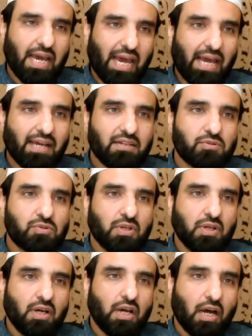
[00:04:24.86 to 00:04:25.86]
as
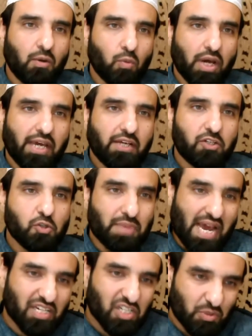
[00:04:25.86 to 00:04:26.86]
a way to
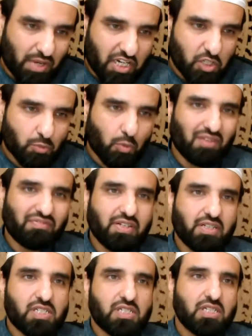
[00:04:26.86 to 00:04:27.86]
maximize
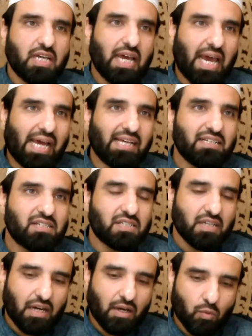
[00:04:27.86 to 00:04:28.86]
profits,
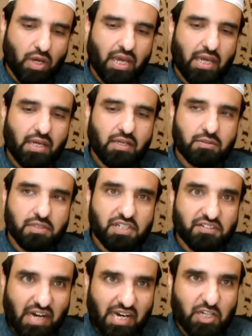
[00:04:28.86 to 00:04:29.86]
as a way to
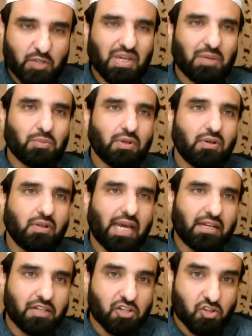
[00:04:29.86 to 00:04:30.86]
divide people
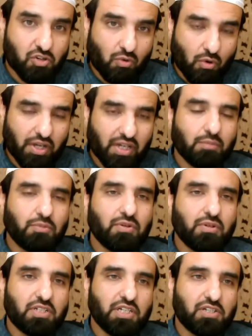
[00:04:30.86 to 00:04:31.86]
and destroy
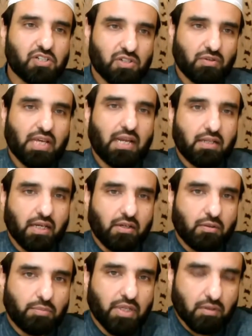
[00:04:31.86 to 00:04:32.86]
communities so that they
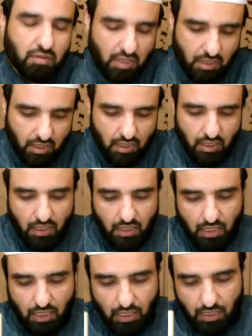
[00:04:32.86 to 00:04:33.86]
could build
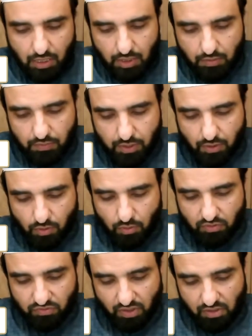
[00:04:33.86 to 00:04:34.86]
their
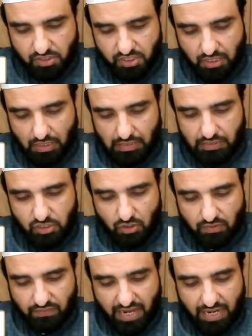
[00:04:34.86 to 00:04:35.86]
own false gods
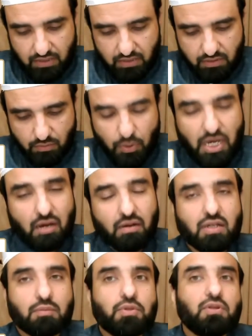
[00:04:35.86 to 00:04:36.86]
on that. We
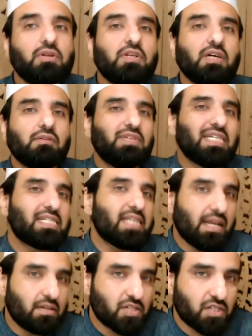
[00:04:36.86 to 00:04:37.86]
are a community of
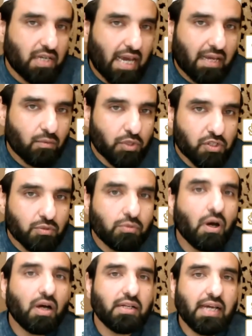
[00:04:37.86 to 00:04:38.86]
dissent, and we do
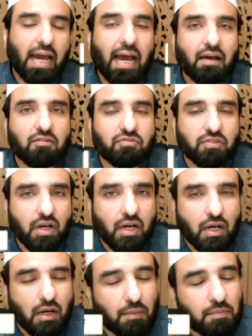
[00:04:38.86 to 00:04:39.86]
not have
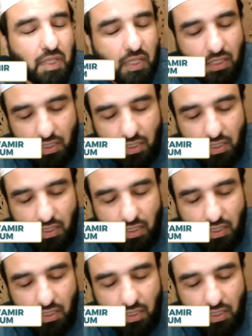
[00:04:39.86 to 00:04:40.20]
a